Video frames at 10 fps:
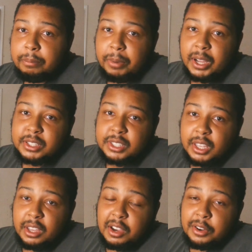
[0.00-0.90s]
but
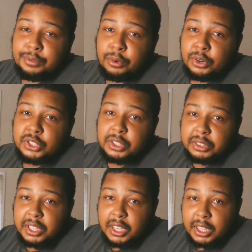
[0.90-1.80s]

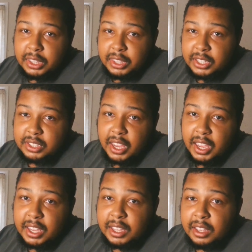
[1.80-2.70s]
unfortunately, they
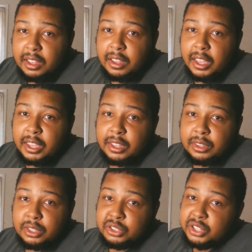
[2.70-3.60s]
say
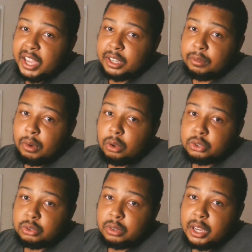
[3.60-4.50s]
the jack of all
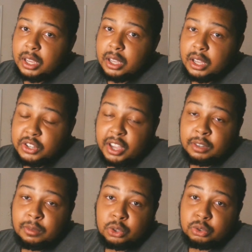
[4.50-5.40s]

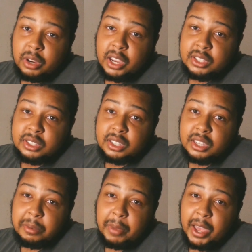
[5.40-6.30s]
trades
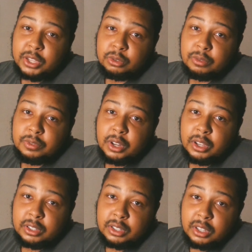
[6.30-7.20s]
is a master of
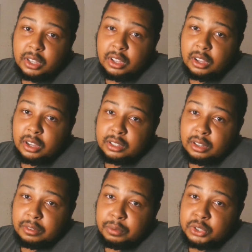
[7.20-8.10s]
none. And
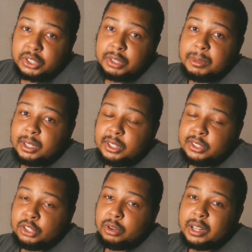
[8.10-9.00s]
unfortunately, because
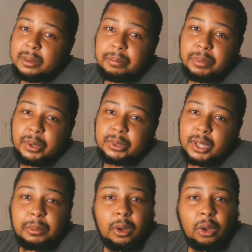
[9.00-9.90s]
they try to build
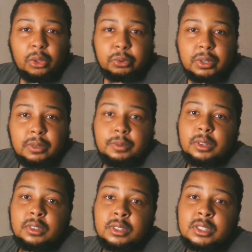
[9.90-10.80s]
up all three
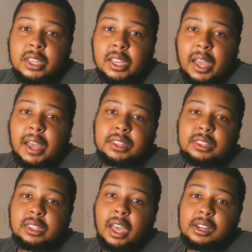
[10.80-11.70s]
villains at
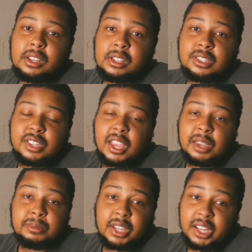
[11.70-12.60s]
that
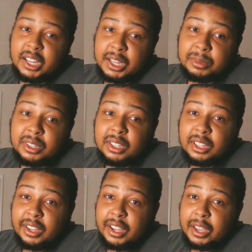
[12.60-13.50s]
same time,
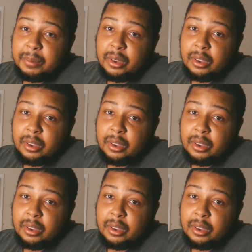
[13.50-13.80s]
none